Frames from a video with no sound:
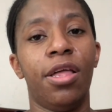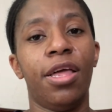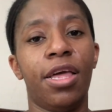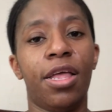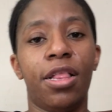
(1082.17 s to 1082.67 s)

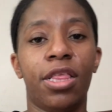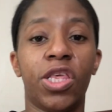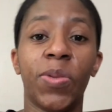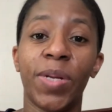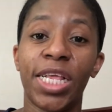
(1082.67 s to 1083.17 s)
And
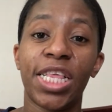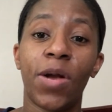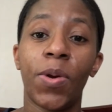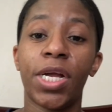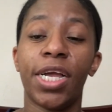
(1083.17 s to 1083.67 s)
this one is
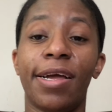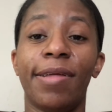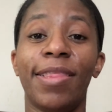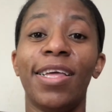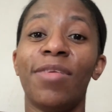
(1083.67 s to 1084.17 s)
not working.
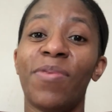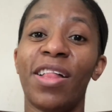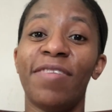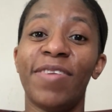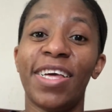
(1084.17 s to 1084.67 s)
think it's
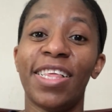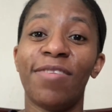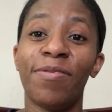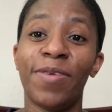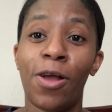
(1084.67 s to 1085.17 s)
probably because
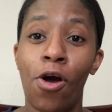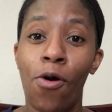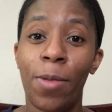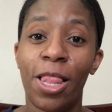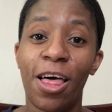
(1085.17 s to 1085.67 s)
we've been at
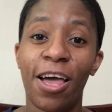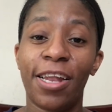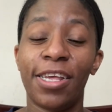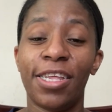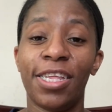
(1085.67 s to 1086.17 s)
home a lot,
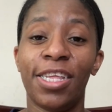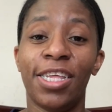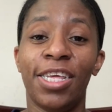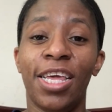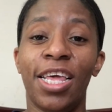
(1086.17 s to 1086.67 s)

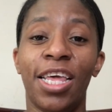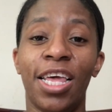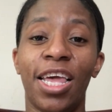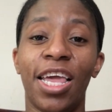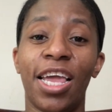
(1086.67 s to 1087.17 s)

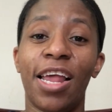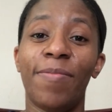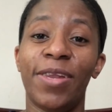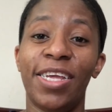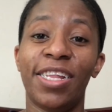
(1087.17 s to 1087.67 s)
and I've
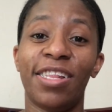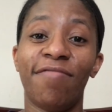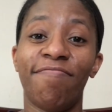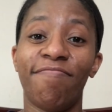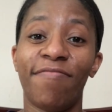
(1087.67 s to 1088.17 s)
been
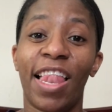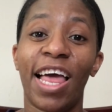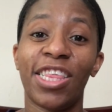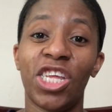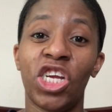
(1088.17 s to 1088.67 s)
eating
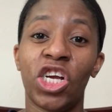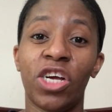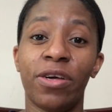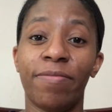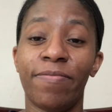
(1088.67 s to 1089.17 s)
lots of
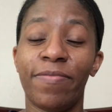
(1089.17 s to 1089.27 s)
junk.